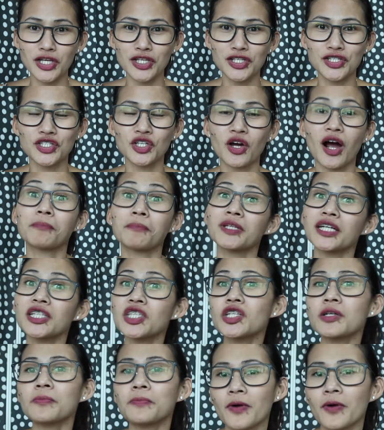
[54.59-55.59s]
So I'm
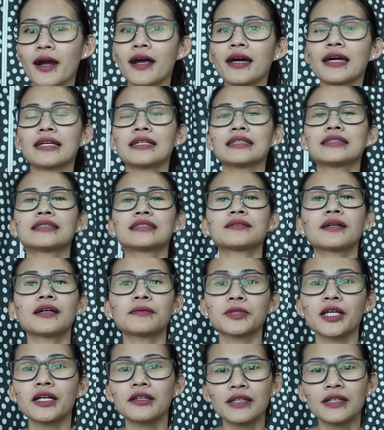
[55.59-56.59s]
not surprised.
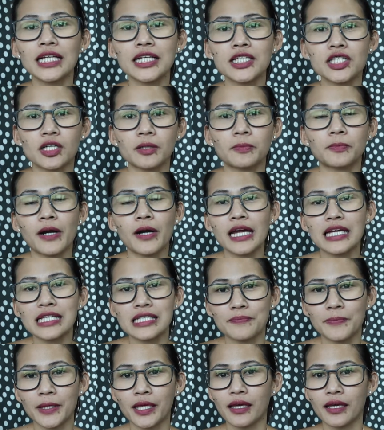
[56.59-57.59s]
I'm not really
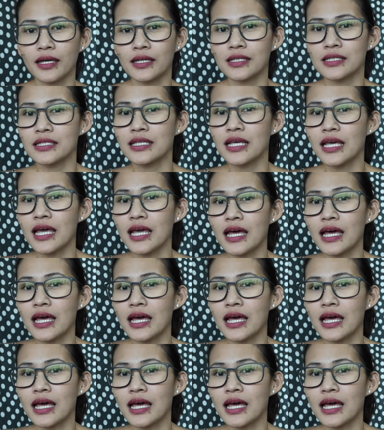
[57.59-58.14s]
surprised because